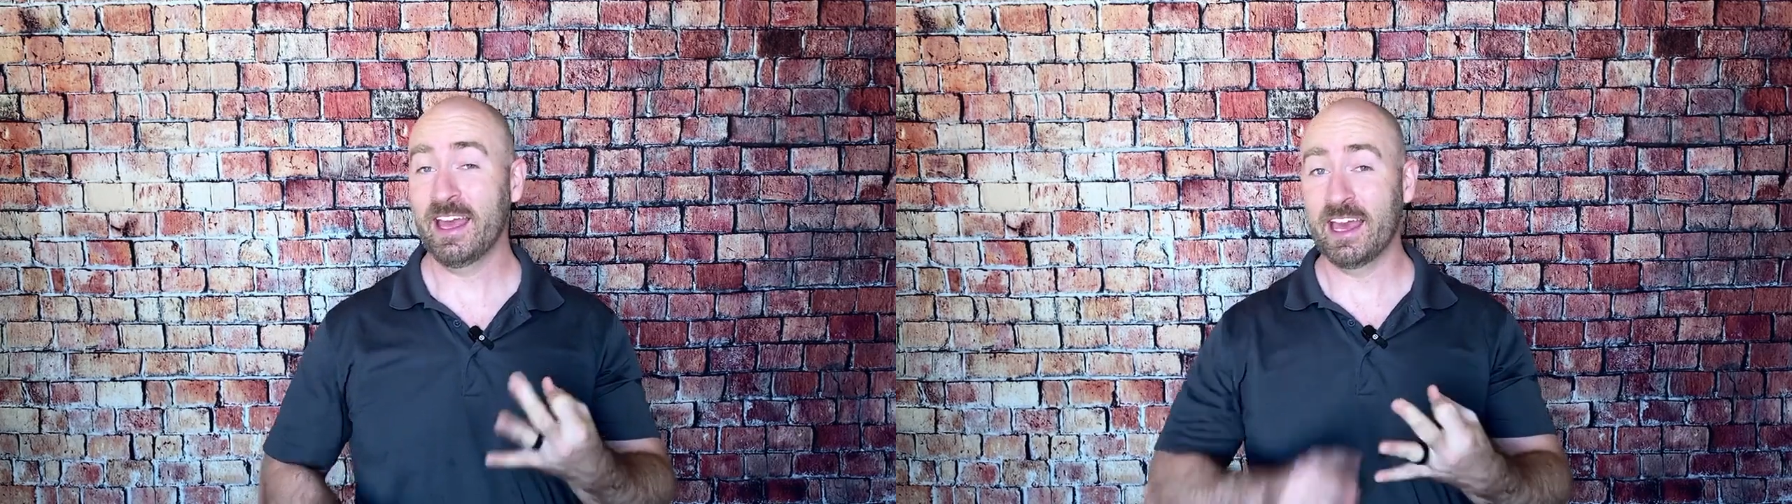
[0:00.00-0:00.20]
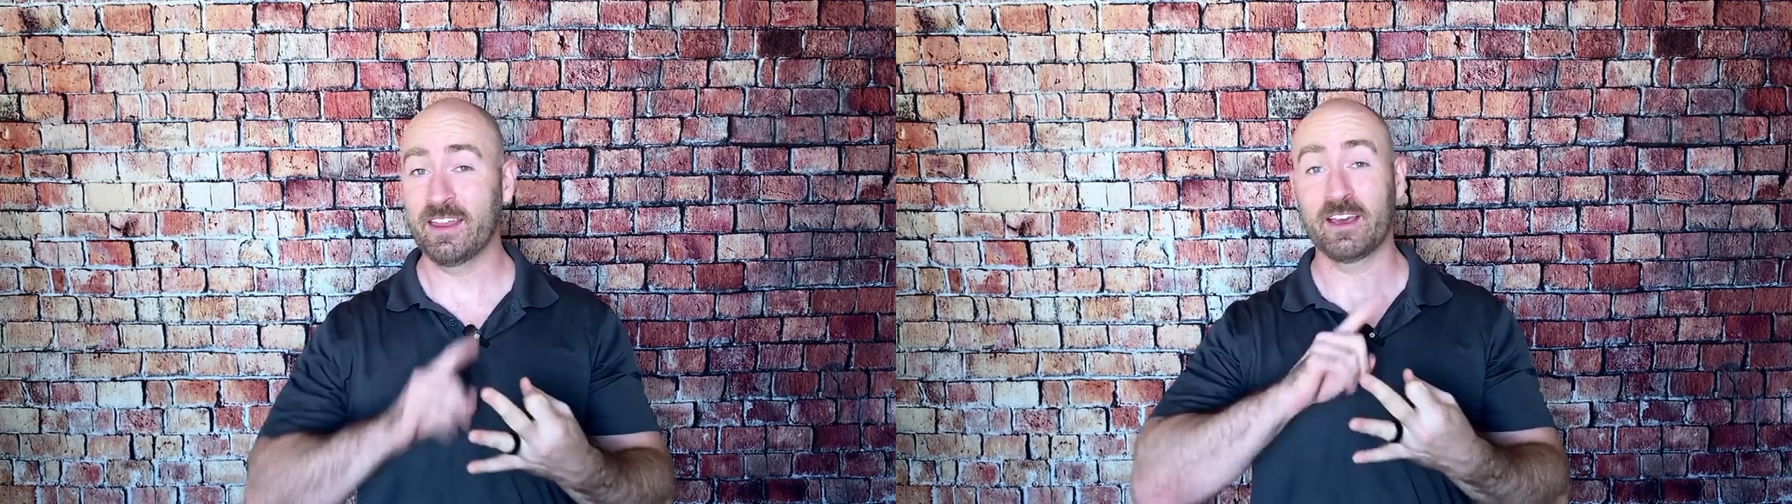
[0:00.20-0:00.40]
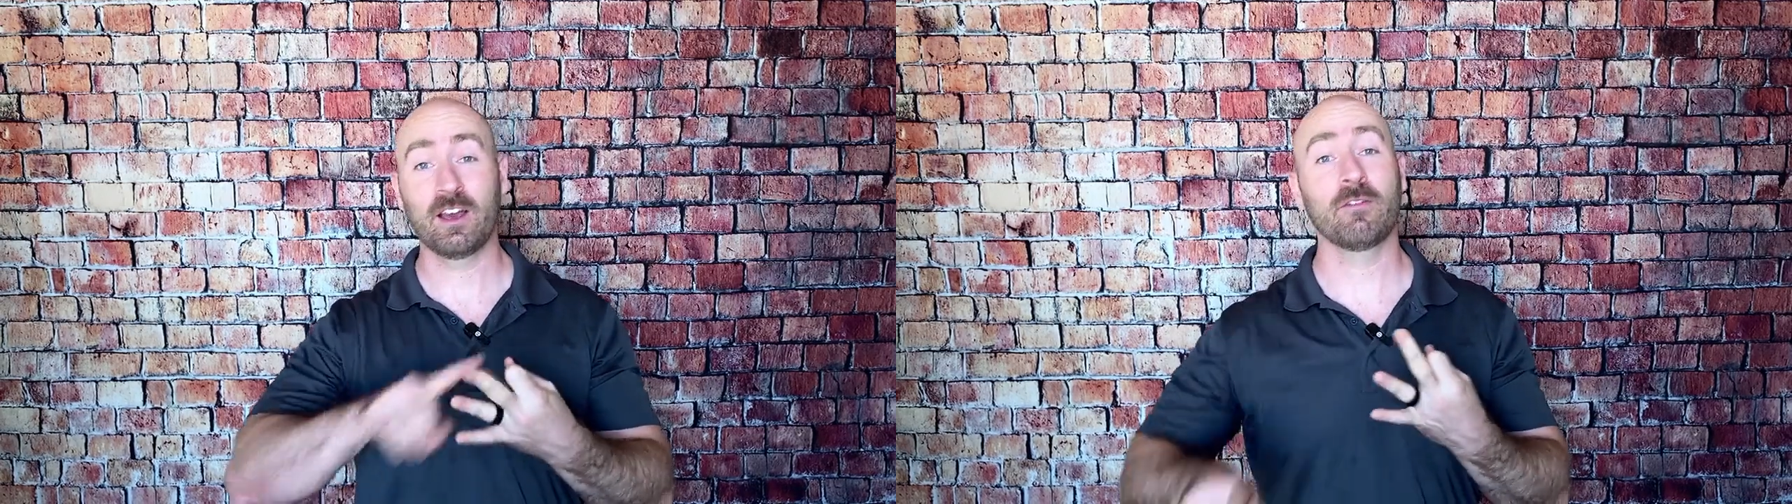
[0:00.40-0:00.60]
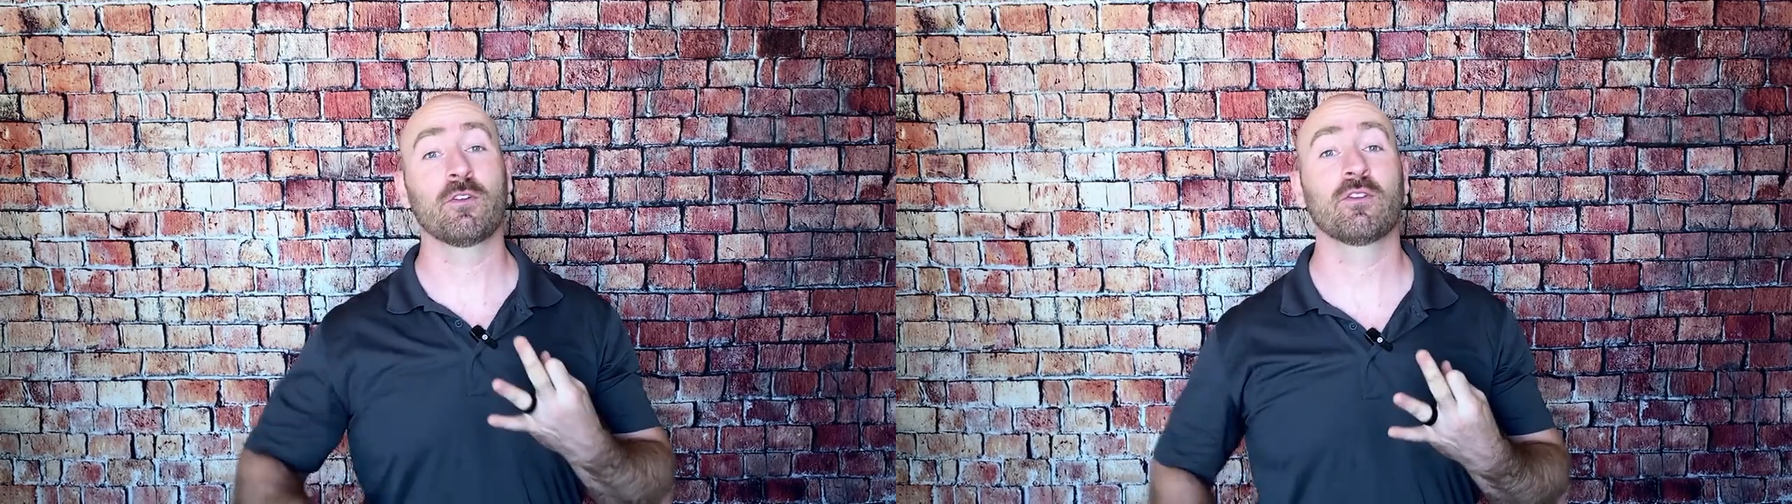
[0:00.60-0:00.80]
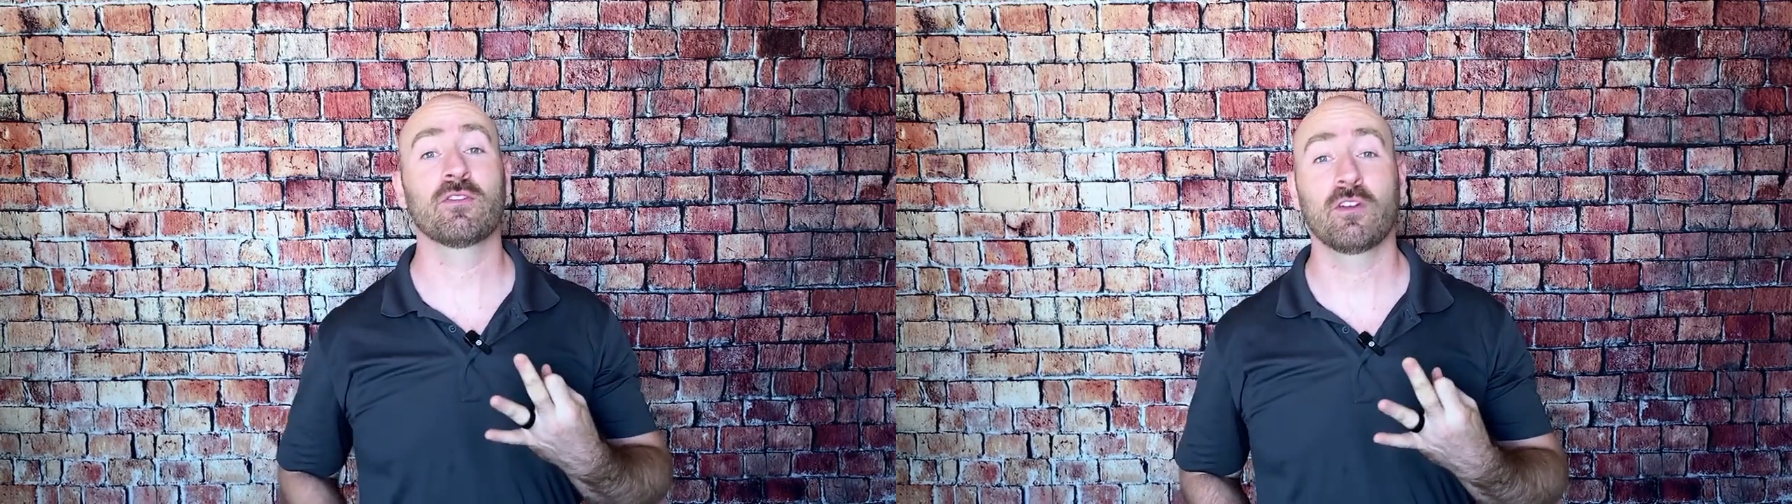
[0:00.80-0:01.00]
and they
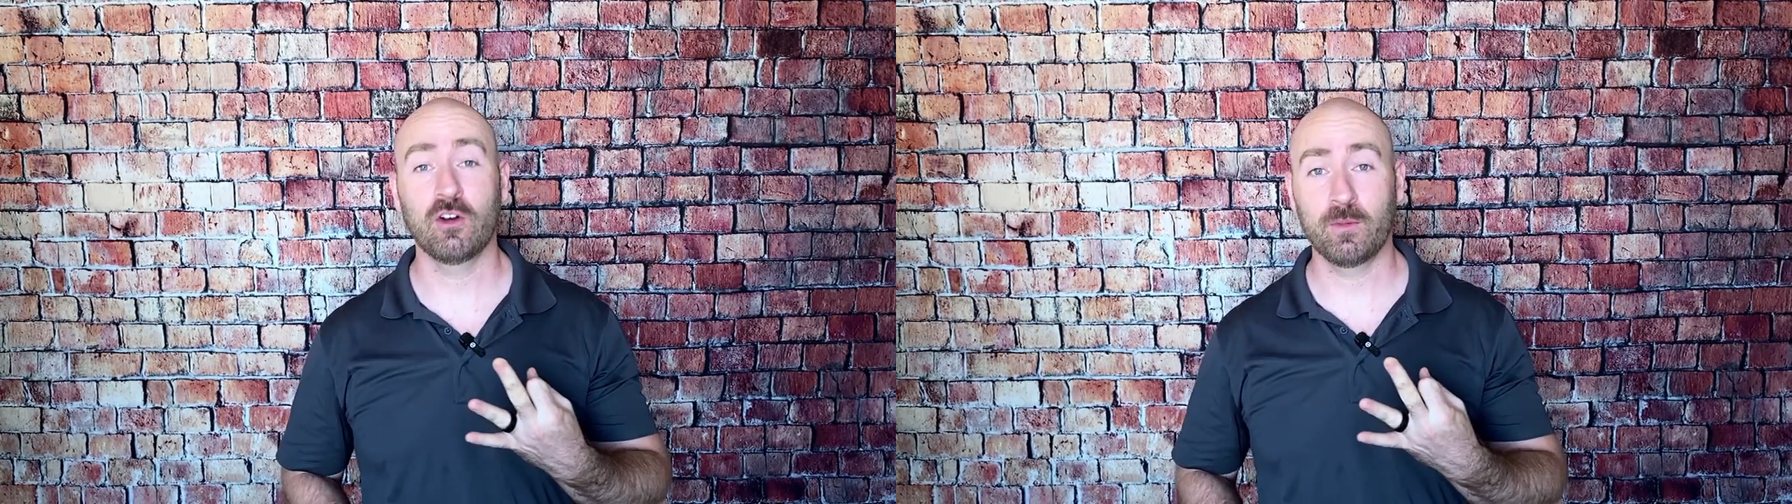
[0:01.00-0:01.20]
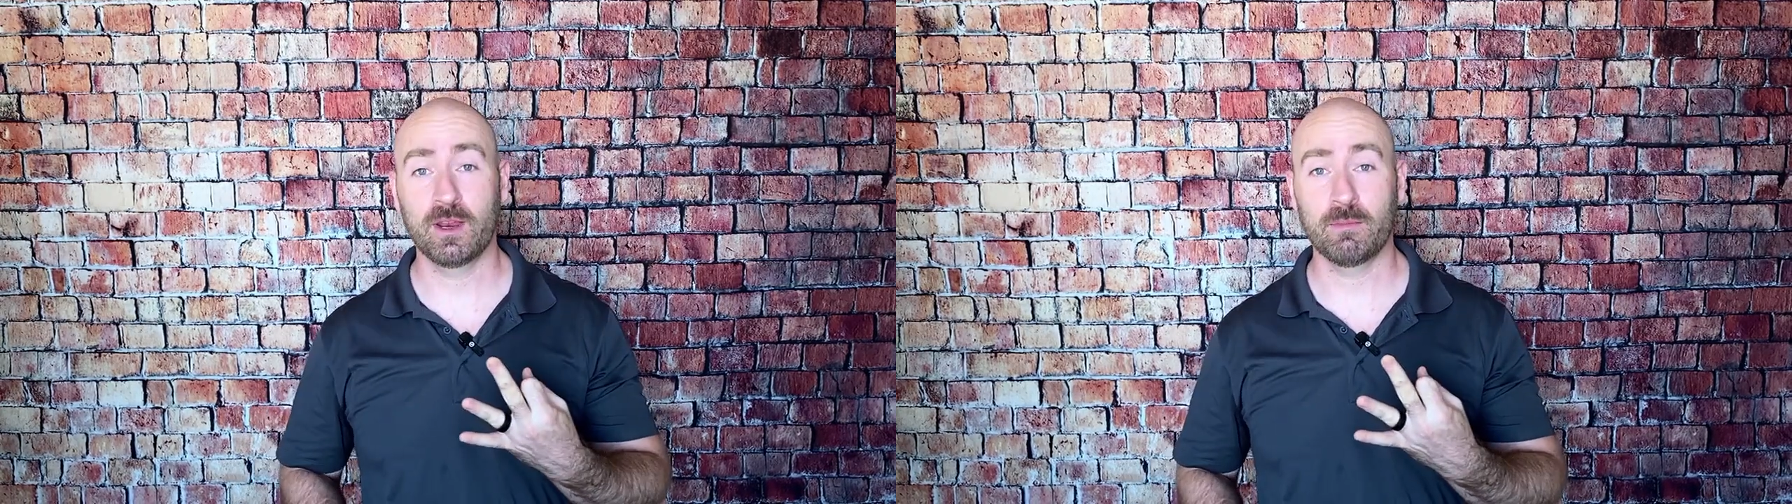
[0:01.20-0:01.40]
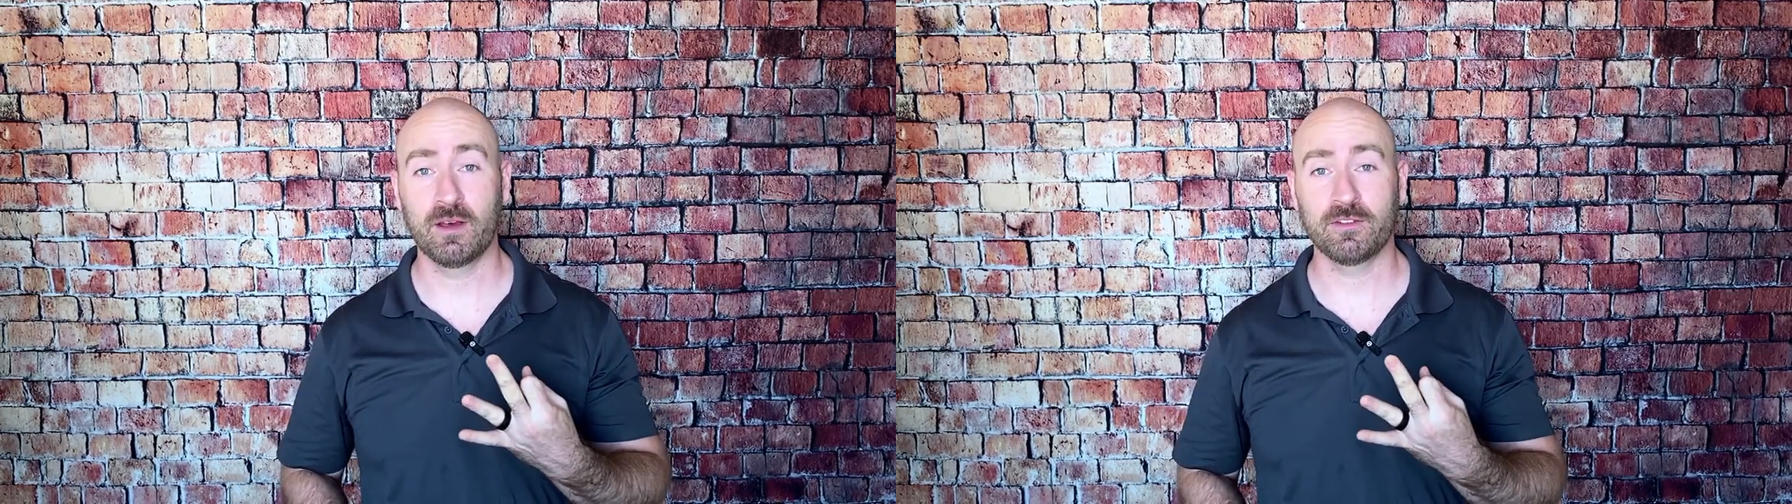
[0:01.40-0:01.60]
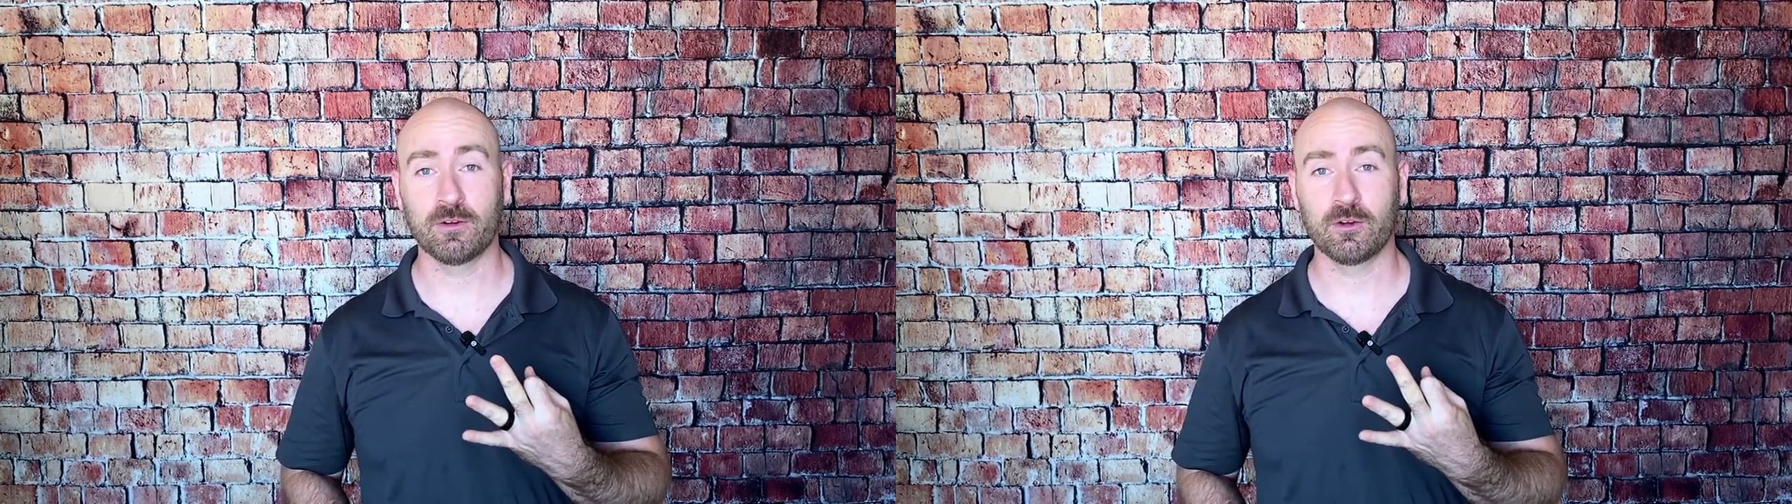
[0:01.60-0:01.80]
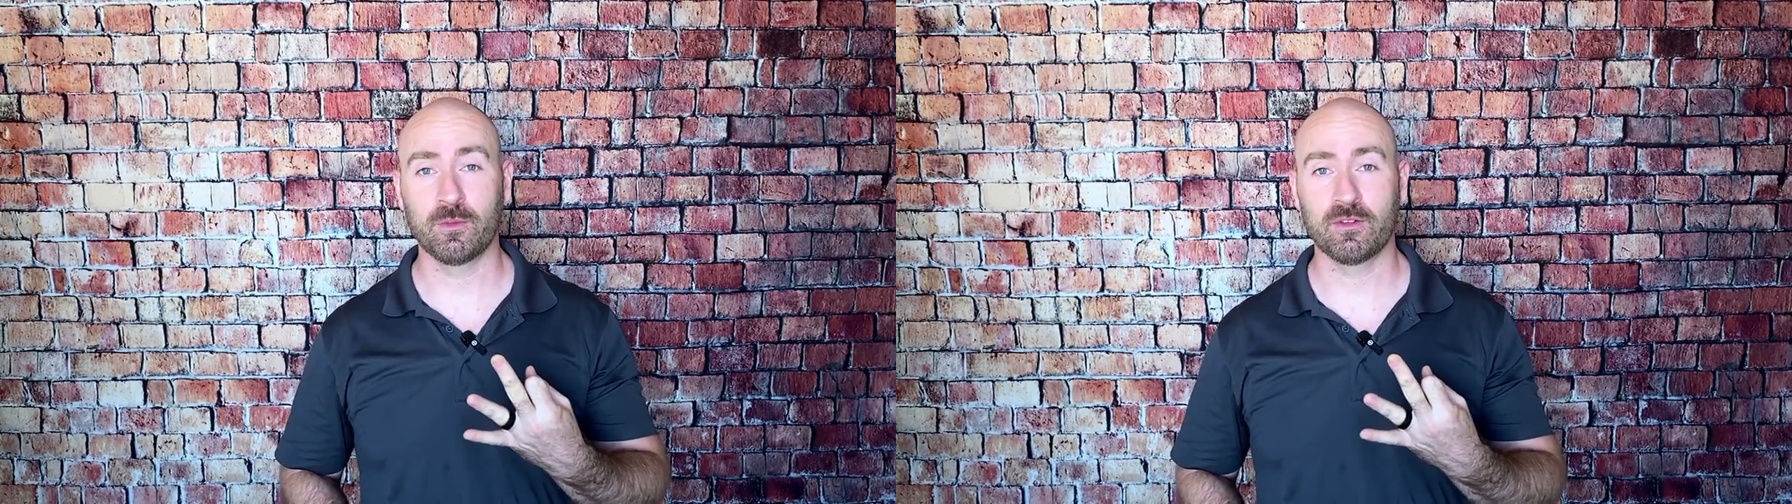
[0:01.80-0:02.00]
cover so many muscle
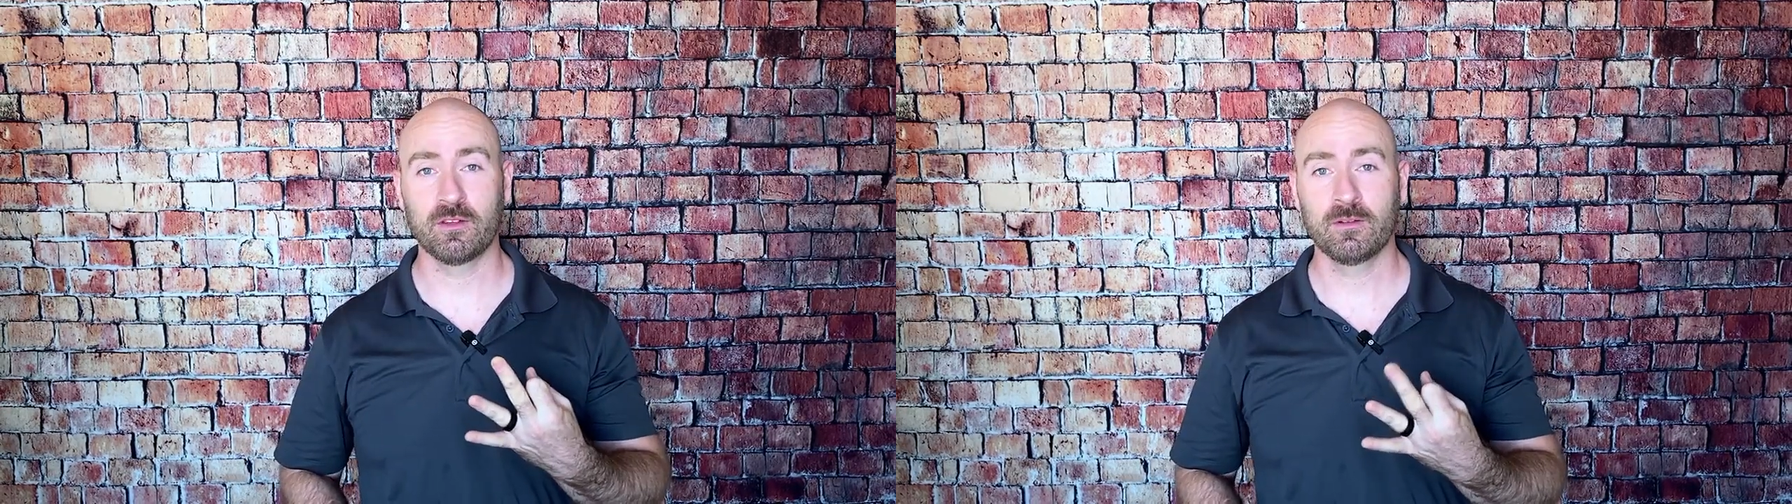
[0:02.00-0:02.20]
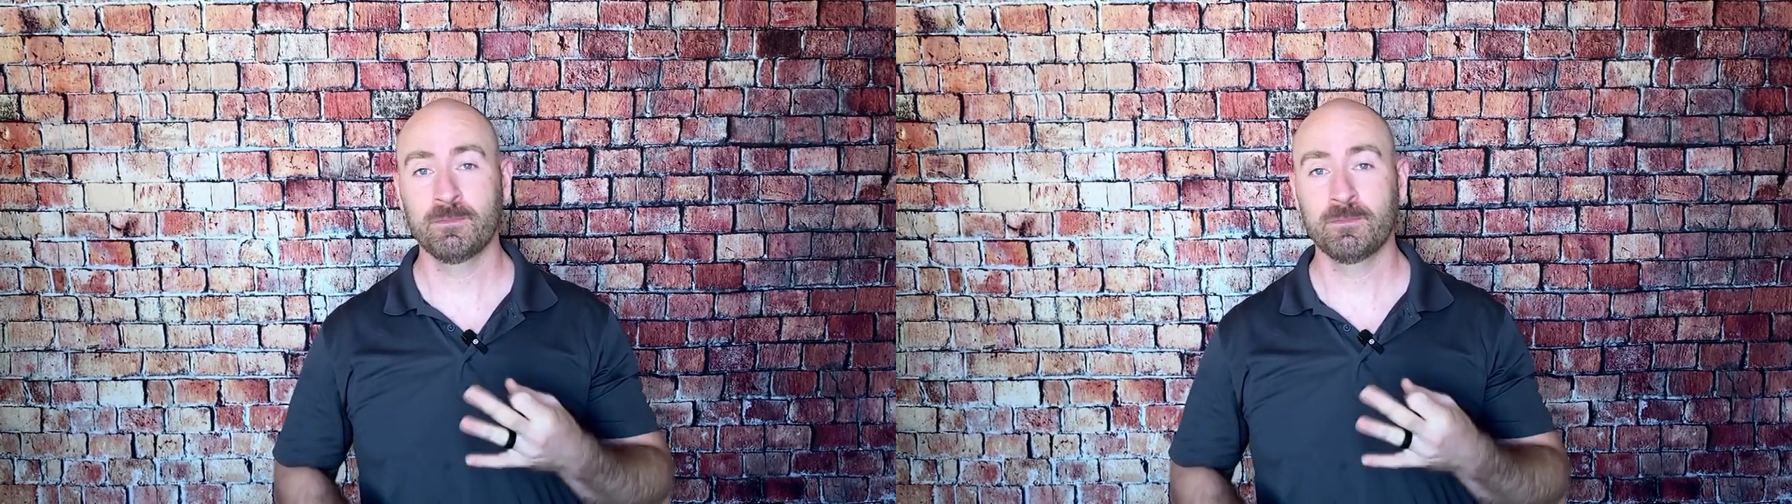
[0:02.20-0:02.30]
groups.